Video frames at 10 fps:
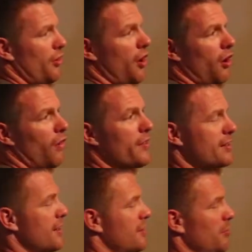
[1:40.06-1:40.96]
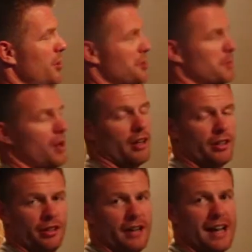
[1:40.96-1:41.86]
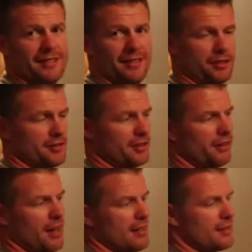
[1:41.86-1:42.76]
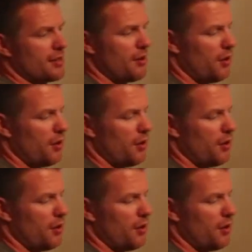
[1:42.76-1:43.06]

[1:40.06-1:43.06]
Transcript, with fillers: all the system knows about your assets that you serialize,